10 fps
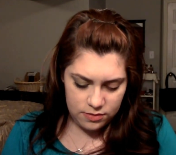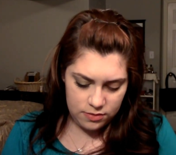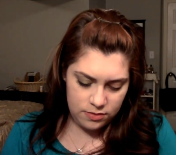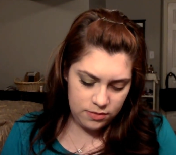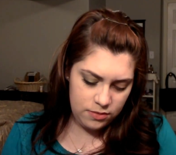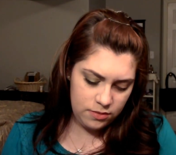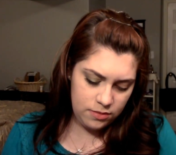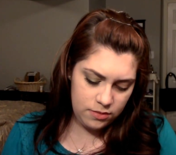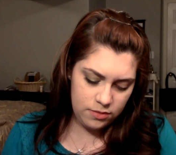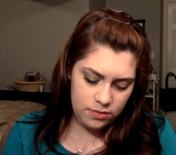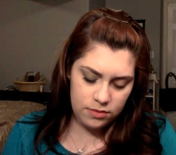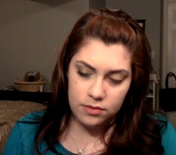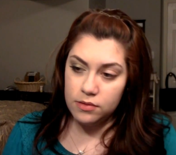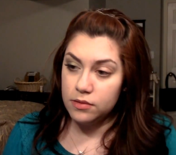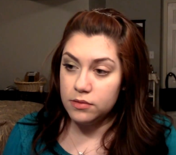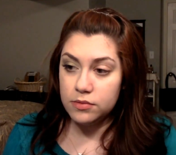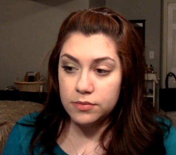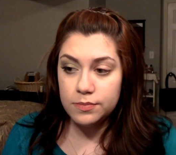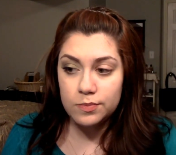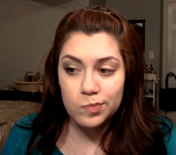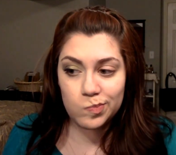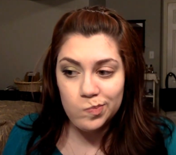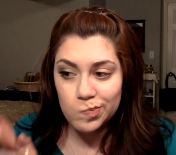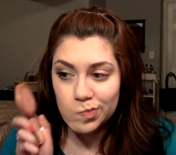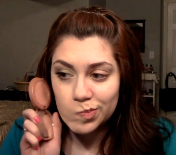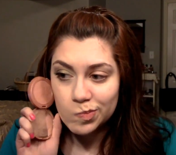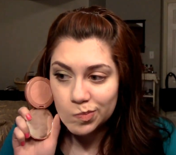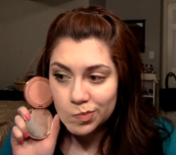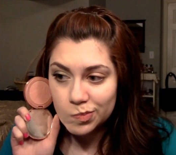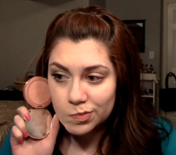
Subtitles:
Nothing is said.